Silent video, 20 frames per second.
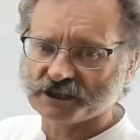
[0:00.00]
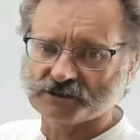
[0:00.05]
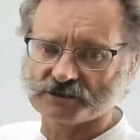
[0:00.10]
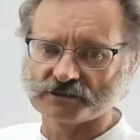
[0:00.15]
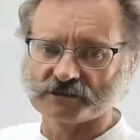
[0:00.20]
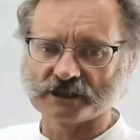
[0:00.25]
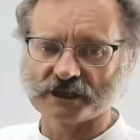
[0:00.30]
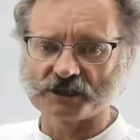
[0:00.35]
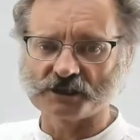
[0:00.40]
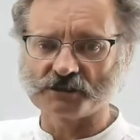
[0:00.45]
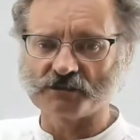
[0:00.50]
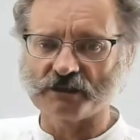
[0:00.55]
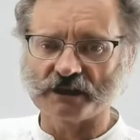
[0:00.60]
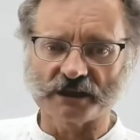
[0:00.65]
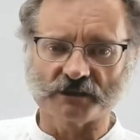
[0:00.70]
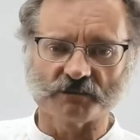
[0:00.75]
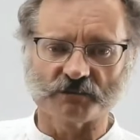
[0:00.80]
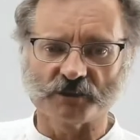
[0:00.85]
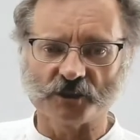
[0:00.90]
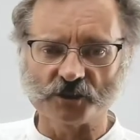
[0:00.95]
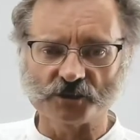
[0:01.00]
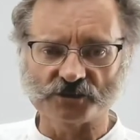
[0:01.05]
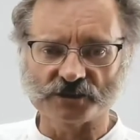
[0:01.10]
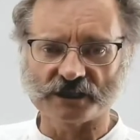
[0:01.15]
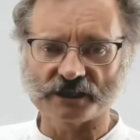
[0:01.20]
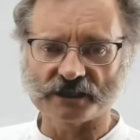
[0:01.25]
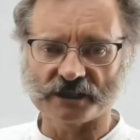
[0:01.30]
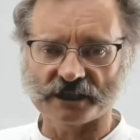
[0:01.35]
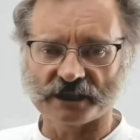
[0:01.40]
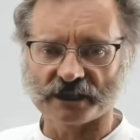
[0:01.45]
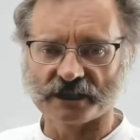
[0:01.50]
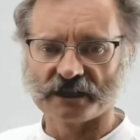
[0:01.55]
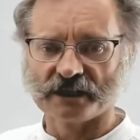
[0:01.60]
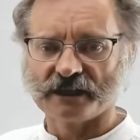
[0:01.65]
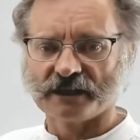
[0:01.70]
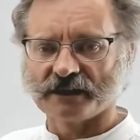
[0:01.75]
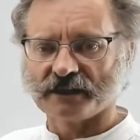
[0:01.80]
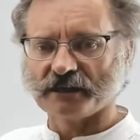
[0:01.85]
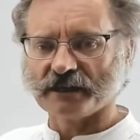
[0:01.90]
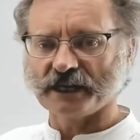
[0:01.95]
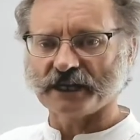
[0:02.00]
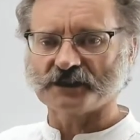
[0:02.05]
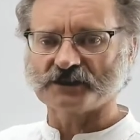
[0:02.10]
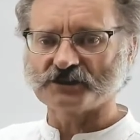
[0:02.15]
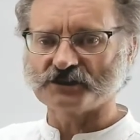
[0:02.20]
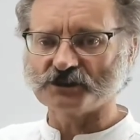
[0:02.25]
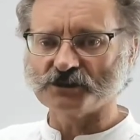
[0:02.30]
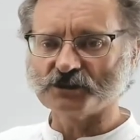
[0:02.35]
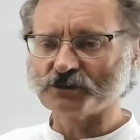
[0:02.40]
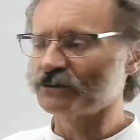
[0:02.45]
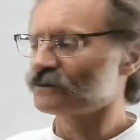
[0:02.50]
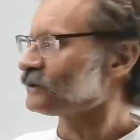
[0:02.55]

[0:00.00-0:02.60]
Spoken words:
that you are imposing here. Let's use